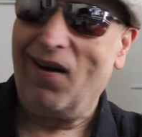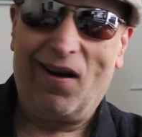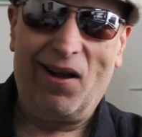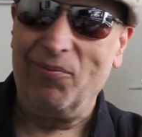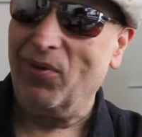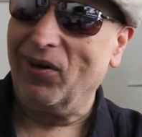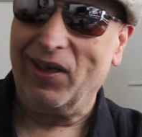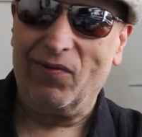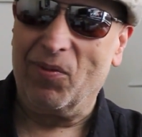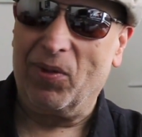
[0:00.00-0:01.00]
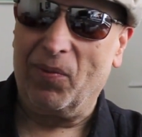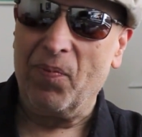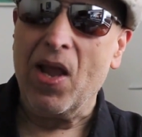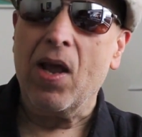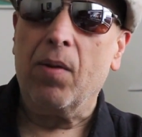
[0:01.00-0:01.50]
Unbelievable.
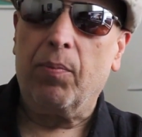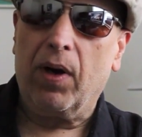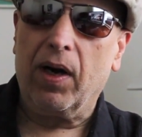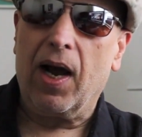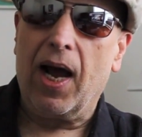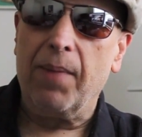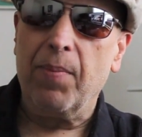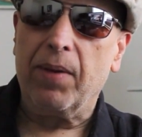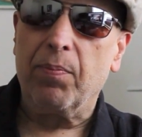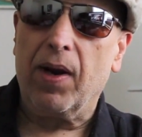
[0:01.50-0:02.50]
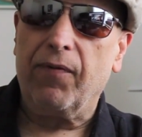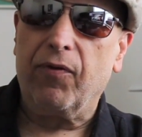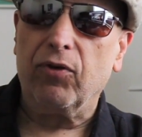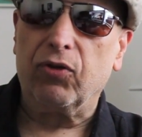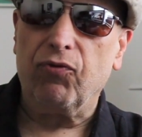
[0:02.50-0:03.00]
But I met my
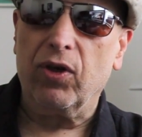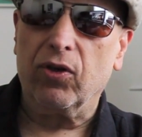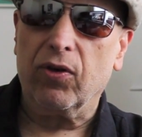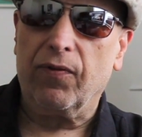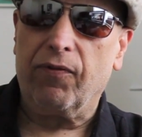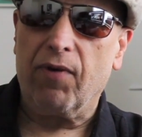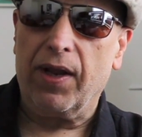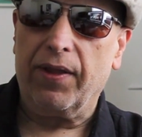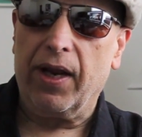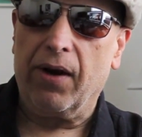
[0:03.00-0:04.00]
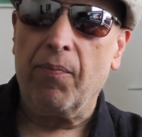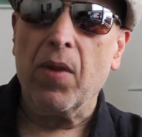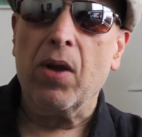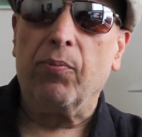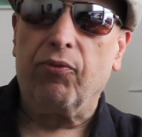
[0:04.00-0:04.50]
first real good friend there,
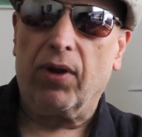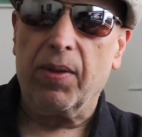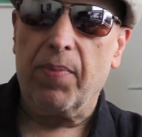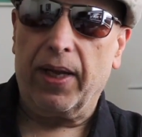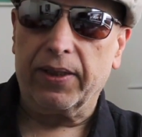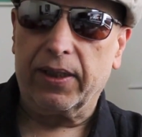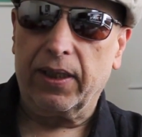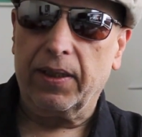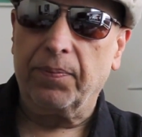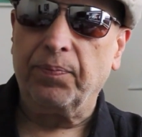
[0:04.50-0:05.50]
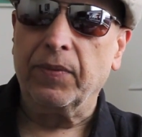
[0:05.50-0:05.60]
Brother Benson.